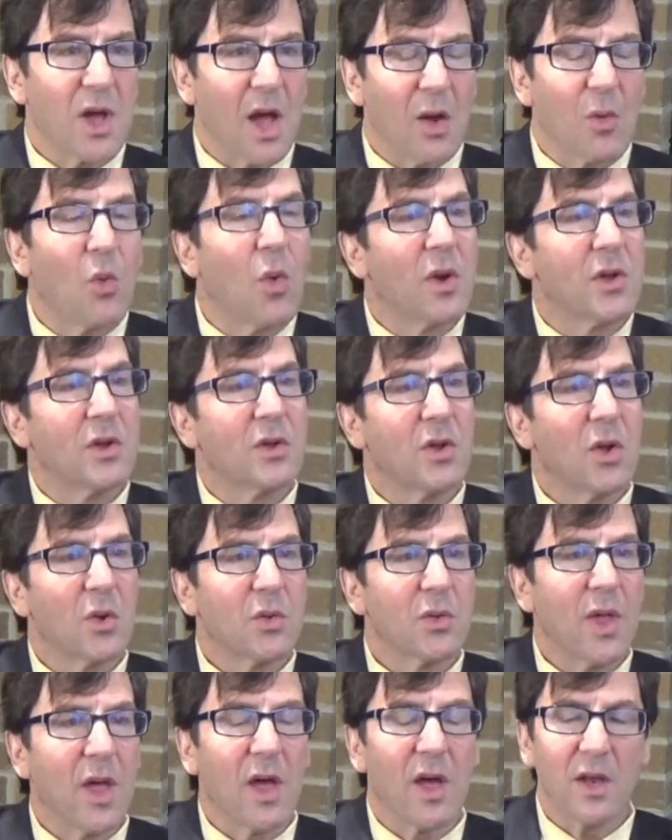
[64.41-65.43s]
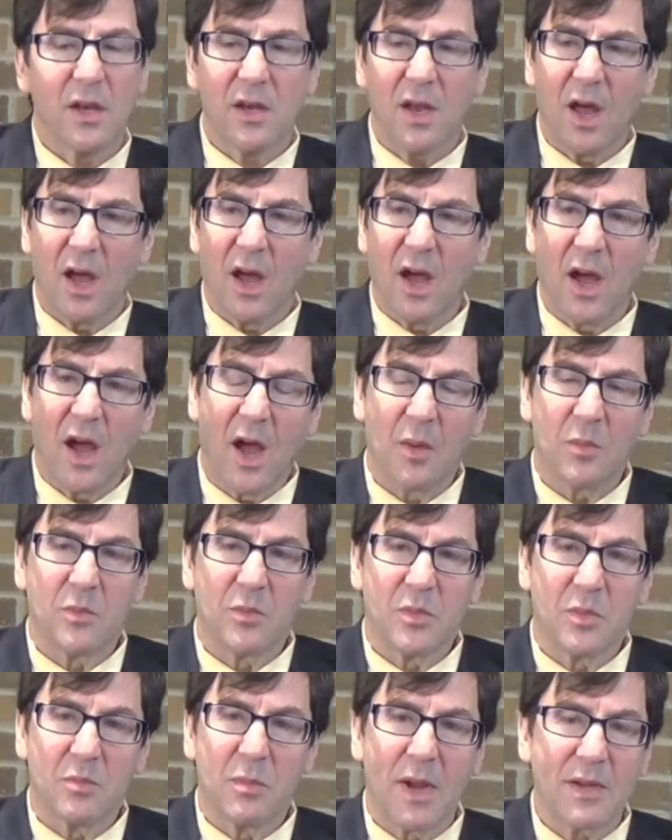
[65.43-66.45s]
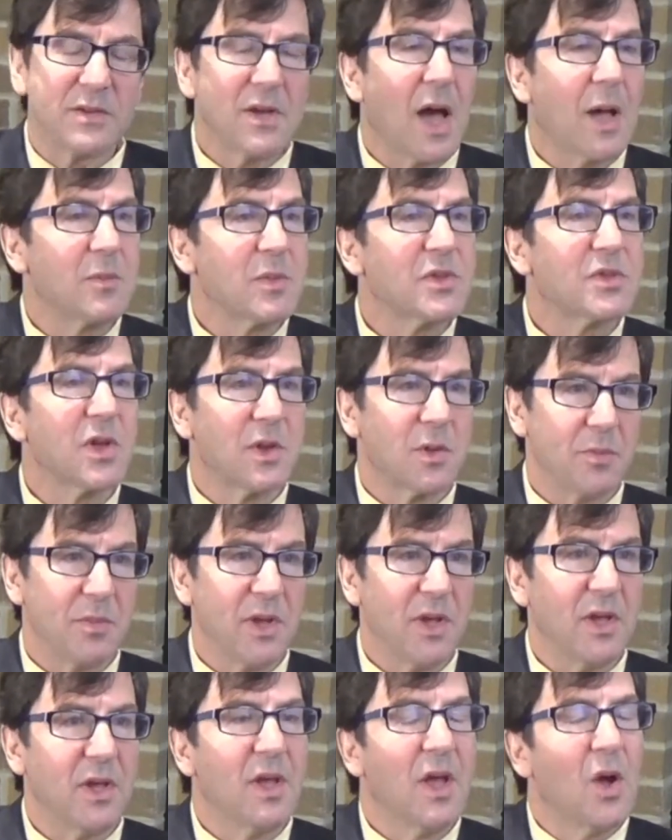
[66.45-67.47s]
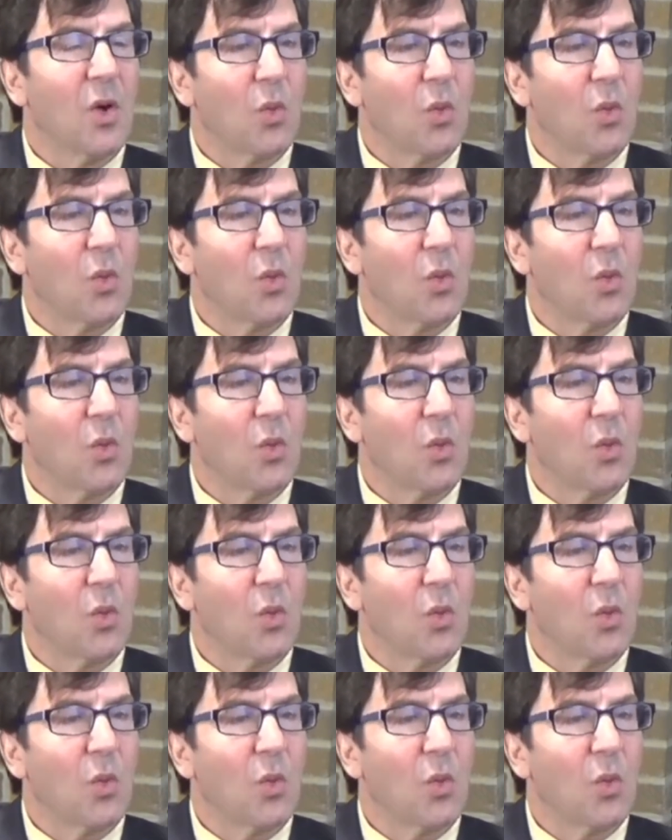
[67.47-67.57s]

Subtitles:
So I want to know that my time is going to be